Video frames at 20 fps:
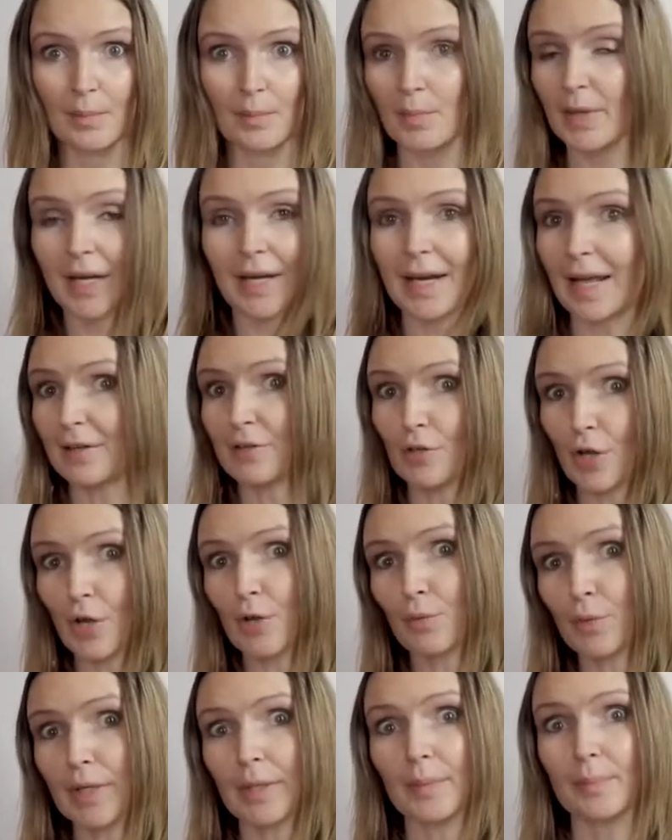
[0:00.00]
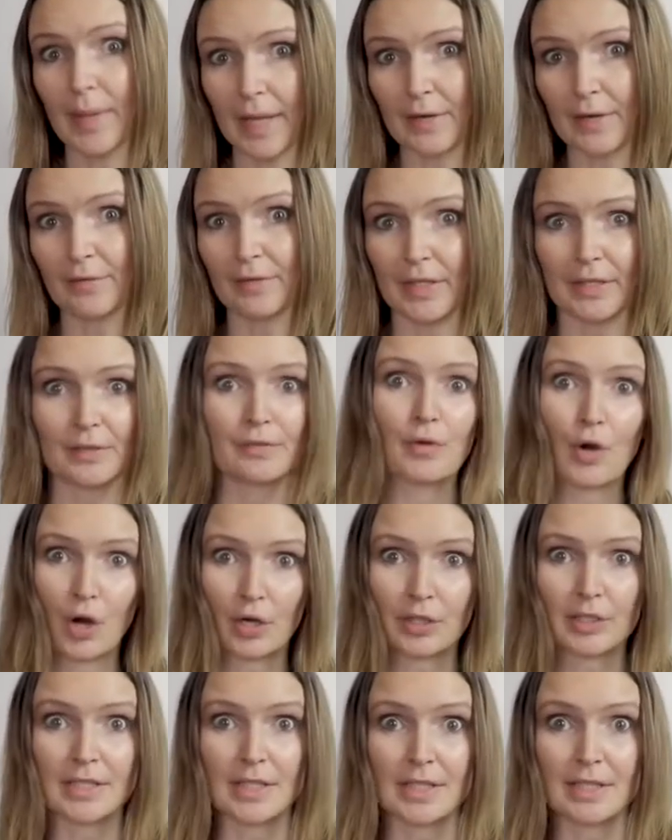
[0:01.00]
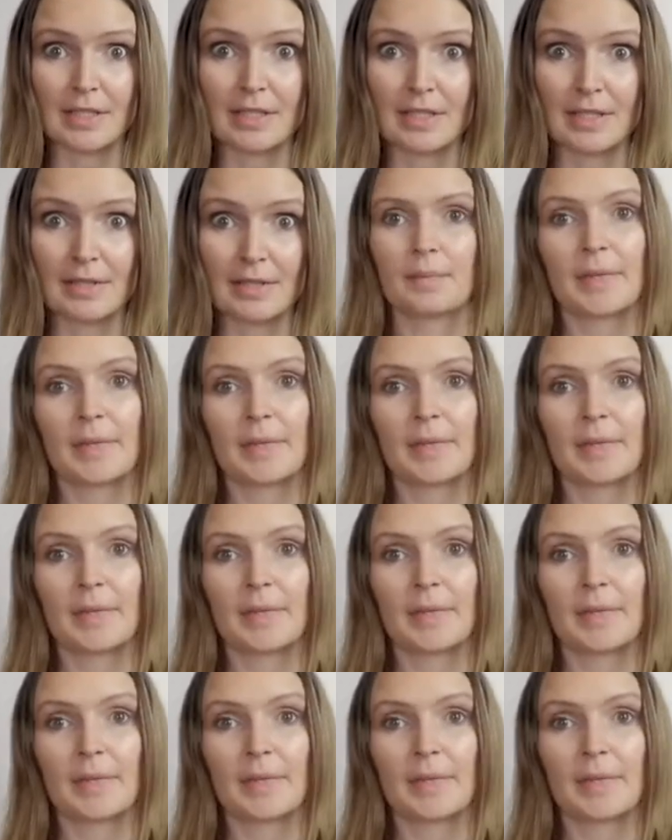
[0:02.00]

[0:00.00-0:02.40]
but it had no real benefit for artists.